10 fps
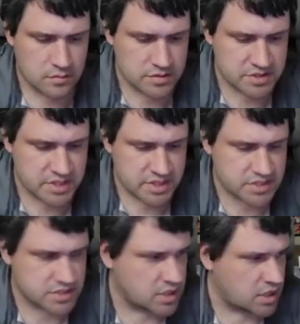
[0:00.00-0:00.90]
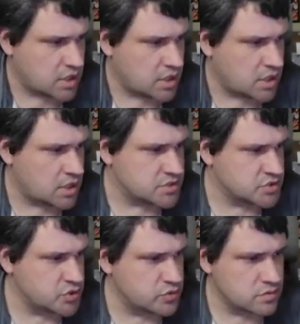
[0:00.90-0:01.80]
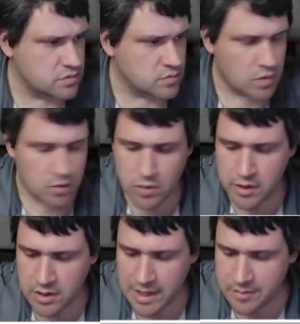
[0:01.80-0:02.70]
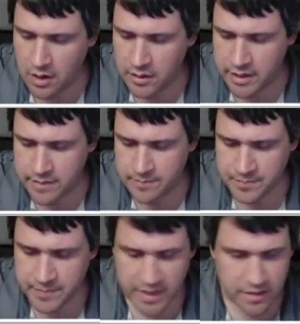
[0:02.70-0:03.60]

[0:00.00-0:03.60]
Roll a 6. 2. A royal librarian.